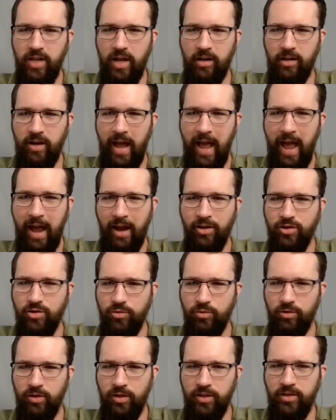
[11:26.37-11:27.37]
that are
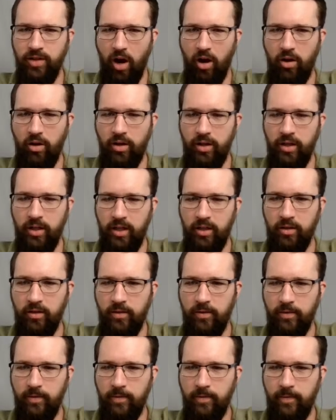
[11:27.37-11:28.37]
actually targeting